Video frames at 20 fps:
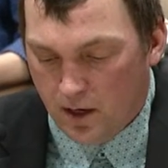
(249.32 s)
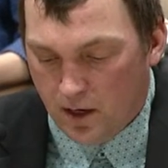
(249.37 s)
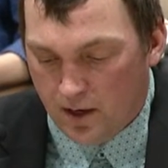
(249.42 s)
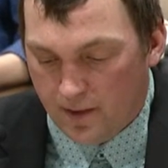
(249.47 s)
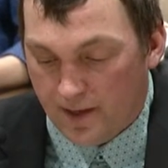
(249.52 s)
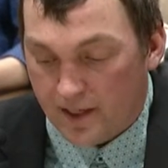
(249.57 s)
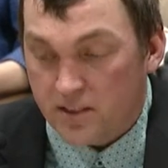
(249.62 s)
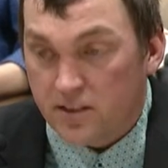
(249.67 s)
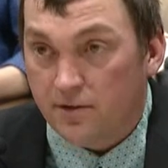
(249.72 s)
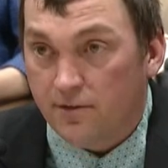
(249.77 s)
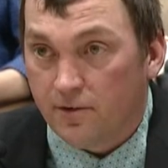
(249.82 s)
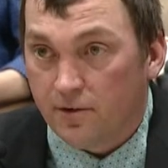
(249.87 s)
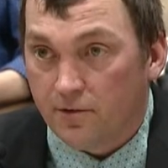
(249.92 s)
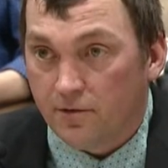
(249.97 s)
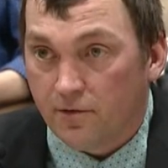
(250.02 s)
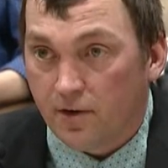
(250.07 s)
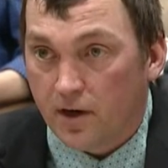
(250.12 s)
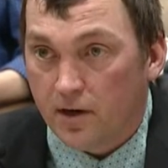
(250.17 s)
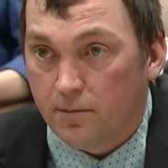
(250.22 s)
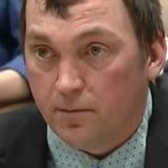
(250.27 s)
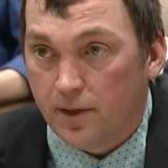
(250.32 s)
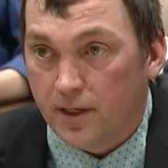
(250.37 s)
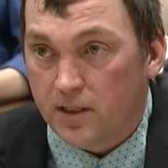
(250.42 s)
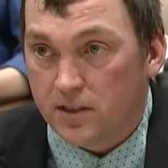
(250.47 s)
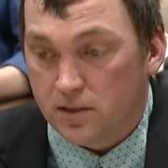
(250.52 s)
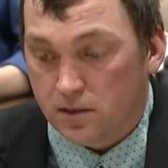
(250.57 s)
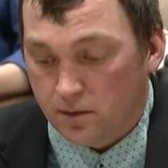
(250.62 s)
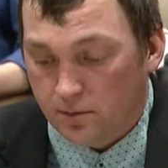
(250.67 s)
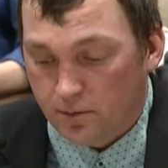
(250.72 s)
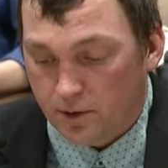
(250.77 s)
And that's even if you find a
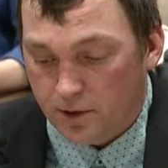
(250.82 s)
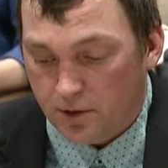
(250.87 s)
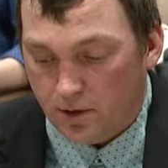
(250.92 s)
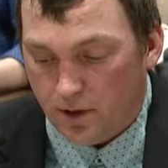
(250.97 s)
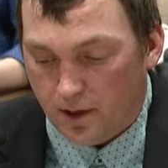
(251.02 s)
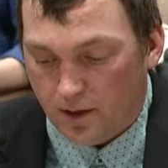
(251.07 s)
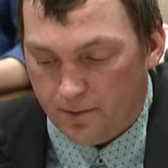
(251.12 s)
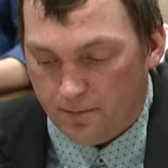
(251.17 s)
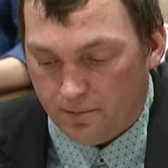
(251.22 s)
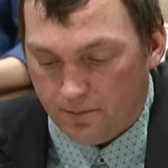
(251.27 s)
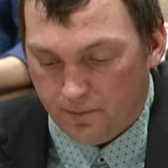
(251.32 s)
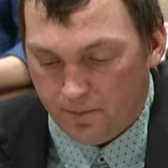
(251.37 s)
place to butcher at.